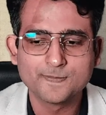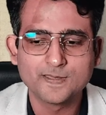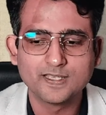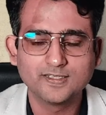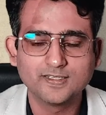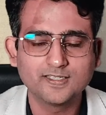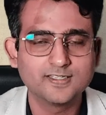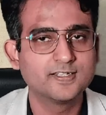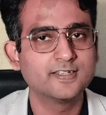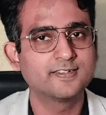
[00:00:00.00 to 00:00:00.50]

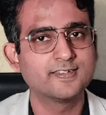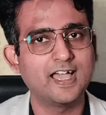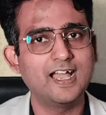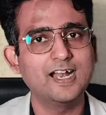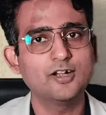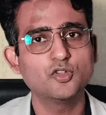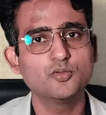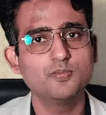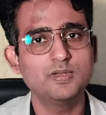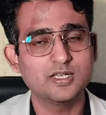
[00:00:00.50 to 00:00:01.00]
The
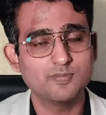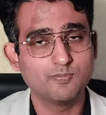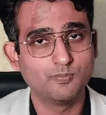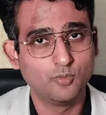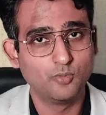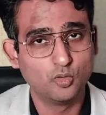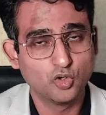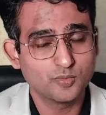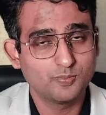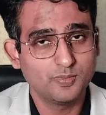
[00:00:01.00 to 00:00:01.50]
desire to make
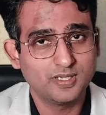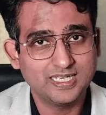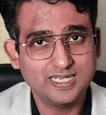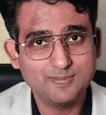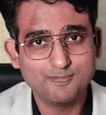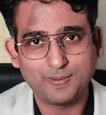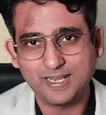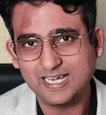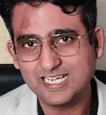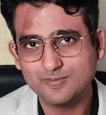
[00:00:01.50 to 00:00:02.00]
more money
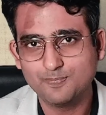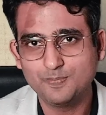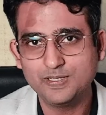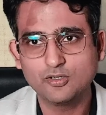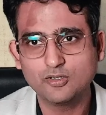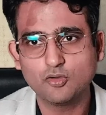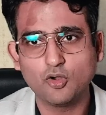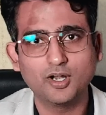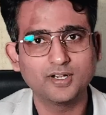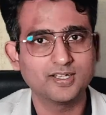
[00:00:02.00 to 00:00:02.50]
might be
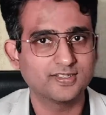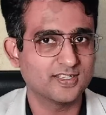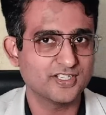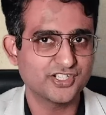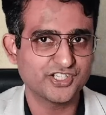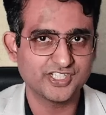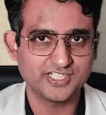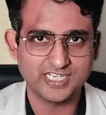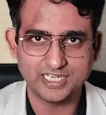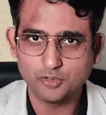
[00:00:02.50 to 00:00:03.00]
called as a
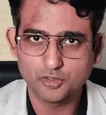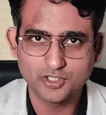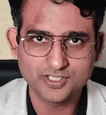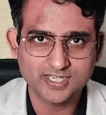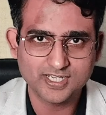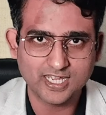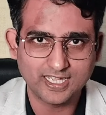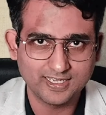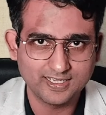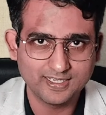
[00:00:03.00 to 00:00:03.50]
shallow
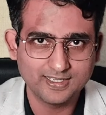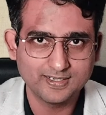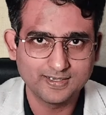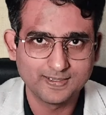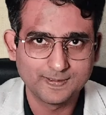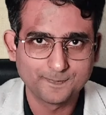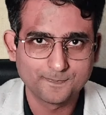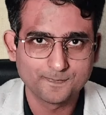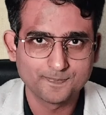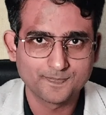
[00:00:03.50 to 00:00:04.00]

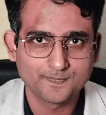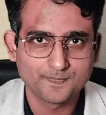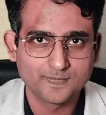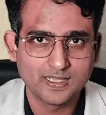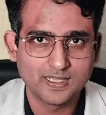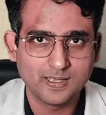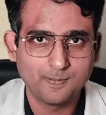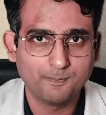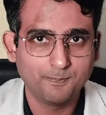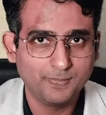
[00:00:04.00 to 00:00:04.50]
desire,
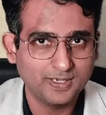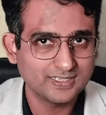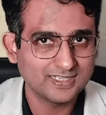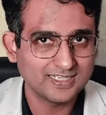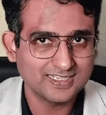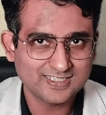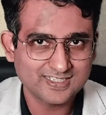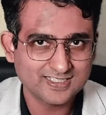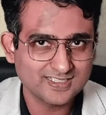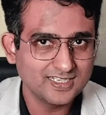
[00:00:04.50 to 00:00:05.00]
but
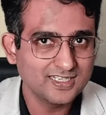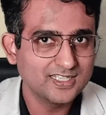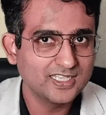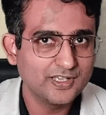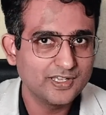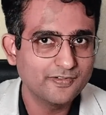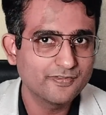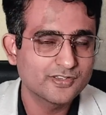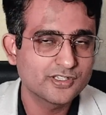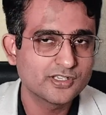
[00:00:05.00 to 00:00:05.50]
it still
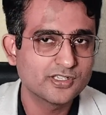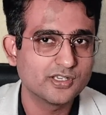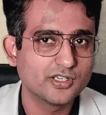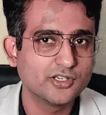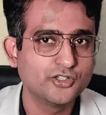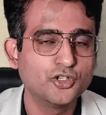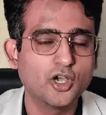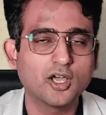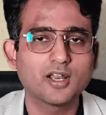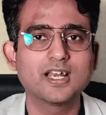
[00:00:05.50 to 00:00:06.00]
gives
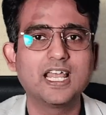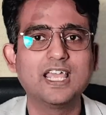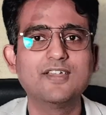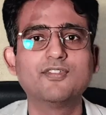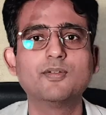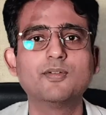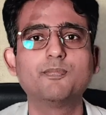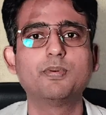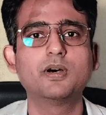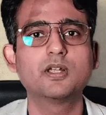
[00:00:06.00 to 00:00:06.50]
your life
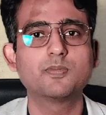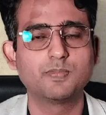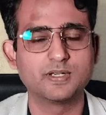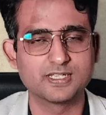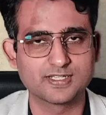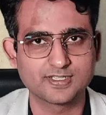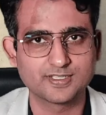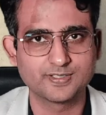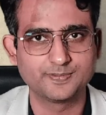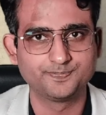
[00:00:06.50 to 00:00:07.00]
a
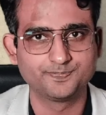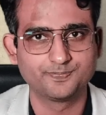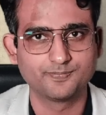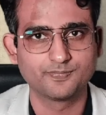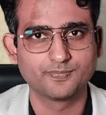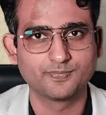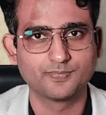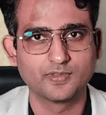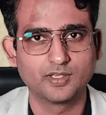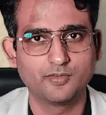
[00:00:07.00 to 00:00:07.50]
purpose.
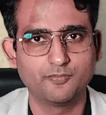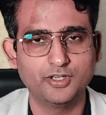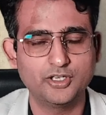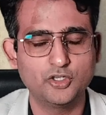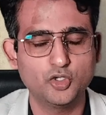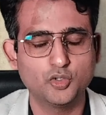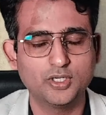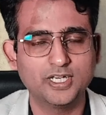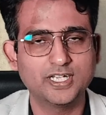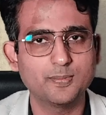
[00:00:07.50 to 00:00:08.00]
When
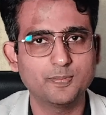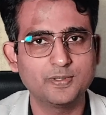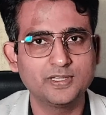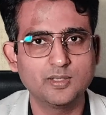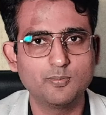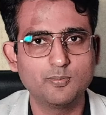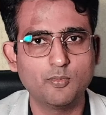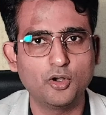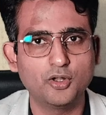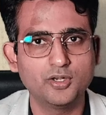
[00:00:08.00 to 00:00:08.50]
you get up in
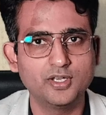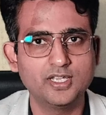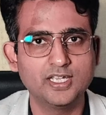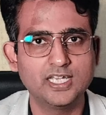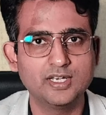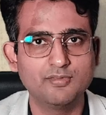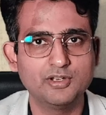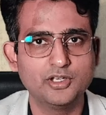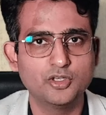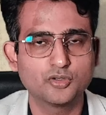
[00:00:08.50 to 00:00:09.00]
the morning
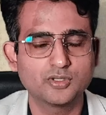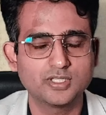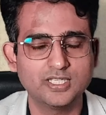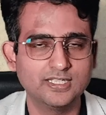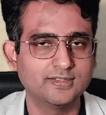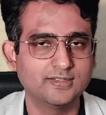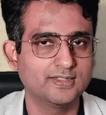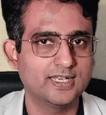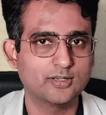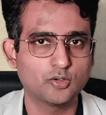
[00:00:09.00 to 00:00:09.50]
and when you
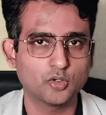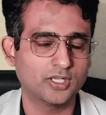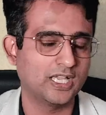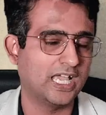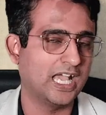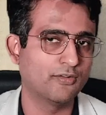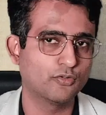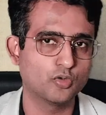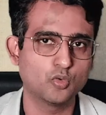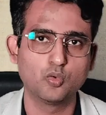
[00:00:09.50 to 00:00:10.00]
think that, okay,
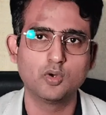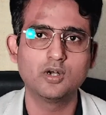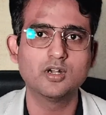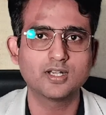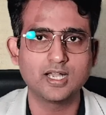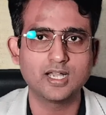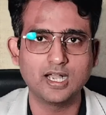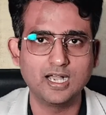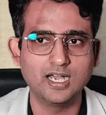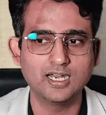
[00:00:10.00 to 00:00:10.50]
I have to
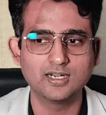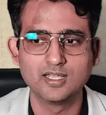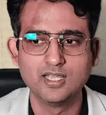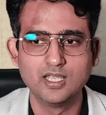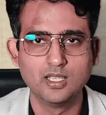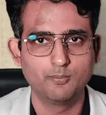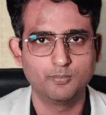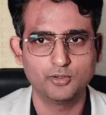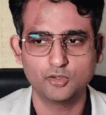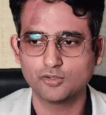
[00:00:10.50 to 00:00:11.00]
work hard
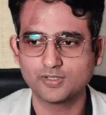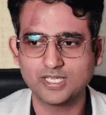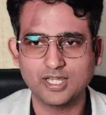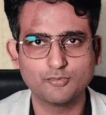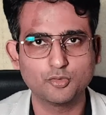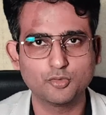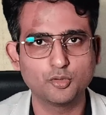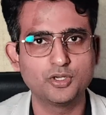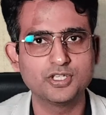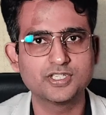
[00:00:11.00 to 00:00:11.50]
because I
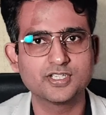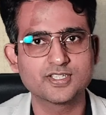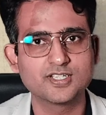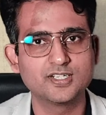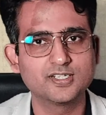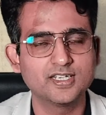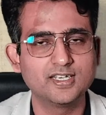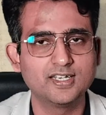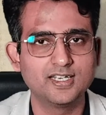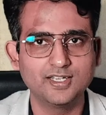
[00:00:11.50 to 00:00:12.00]
have to reach a
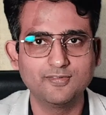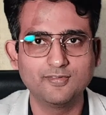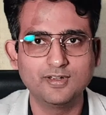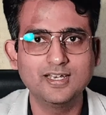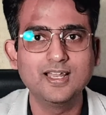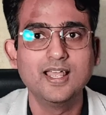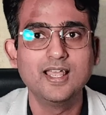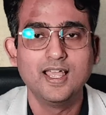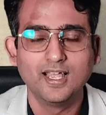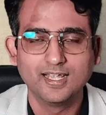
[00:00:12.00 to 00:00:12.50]
certain
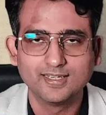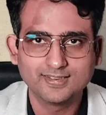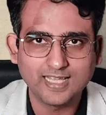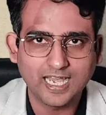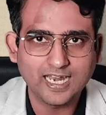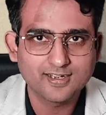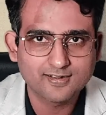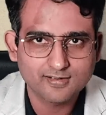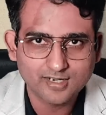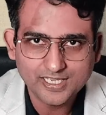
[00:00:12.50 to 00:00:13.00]
level,
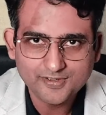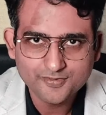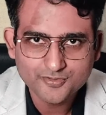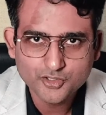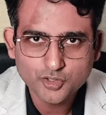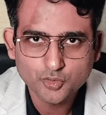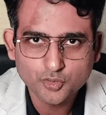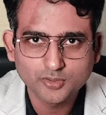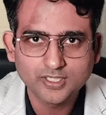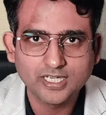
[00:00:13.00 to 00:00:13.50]
that
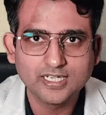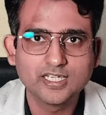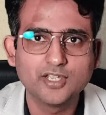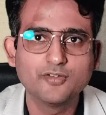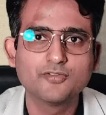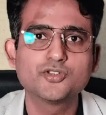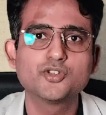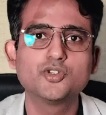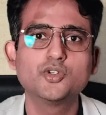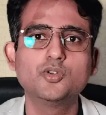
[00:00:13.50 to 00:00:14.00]
drives you, that
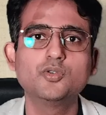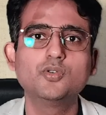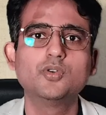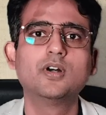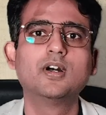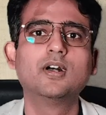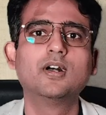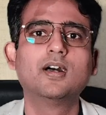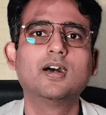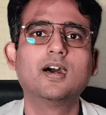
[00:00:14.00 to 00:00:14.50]
gives
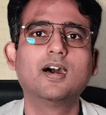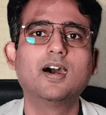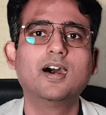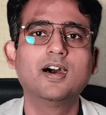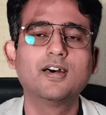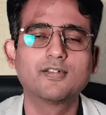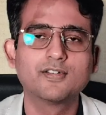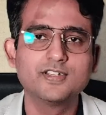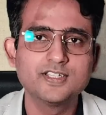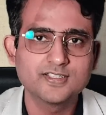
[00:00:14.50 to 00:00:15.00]
you
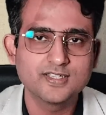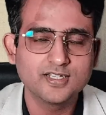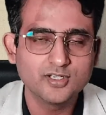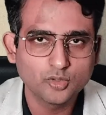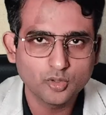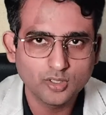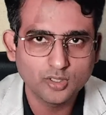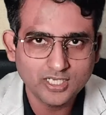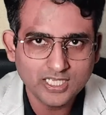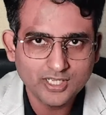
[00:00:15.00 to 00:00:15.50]
a reason
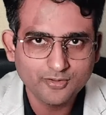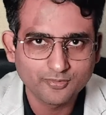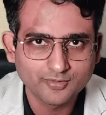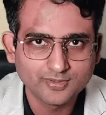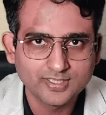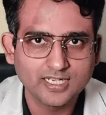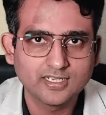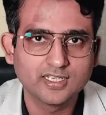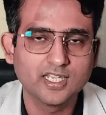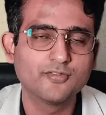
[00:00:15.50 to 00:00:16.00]
to live,
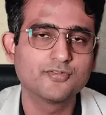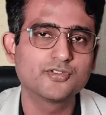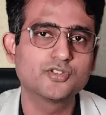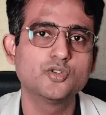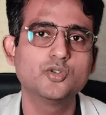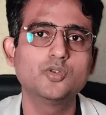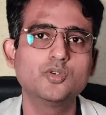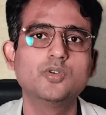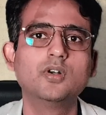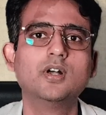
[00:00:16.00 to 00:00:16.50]
that gives
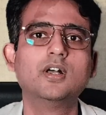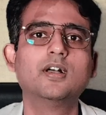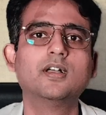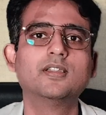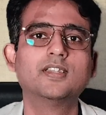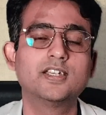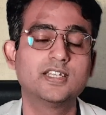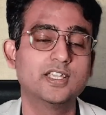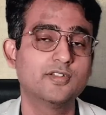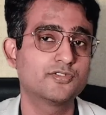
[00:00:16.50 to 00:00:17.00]

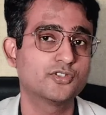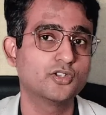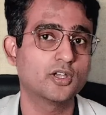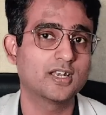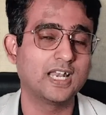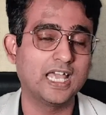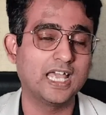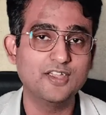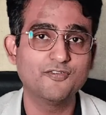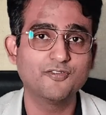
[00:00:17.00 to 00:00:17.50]
your
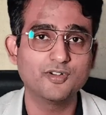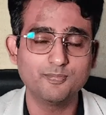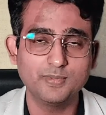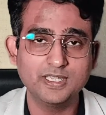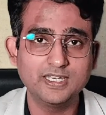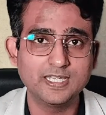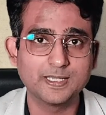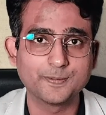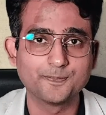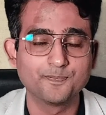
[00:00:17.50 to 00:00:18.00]
life a
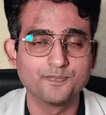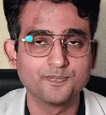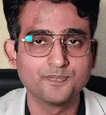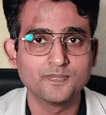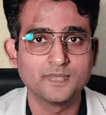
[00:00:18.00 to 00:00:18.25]
meaning.